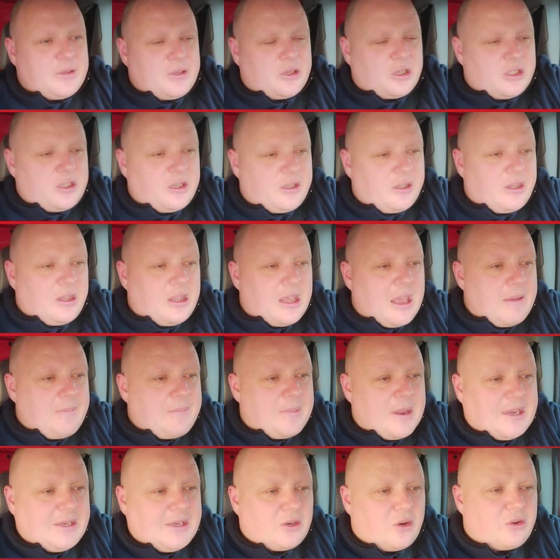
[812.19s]
because they
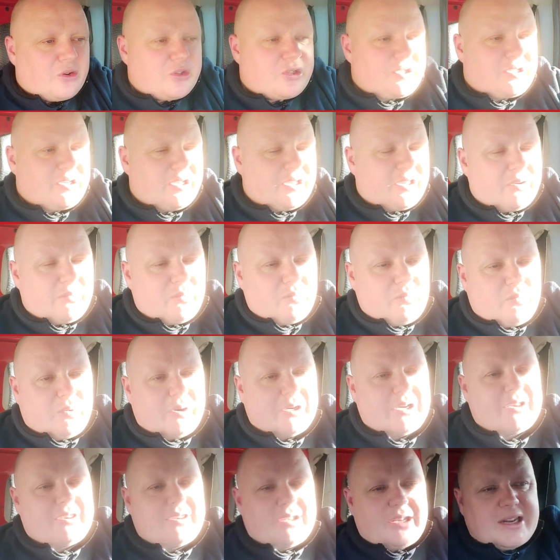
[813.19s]
beat us and they're
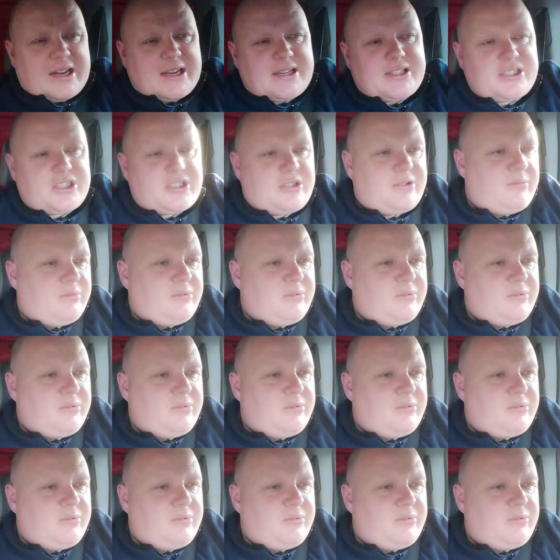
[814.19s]
winning the next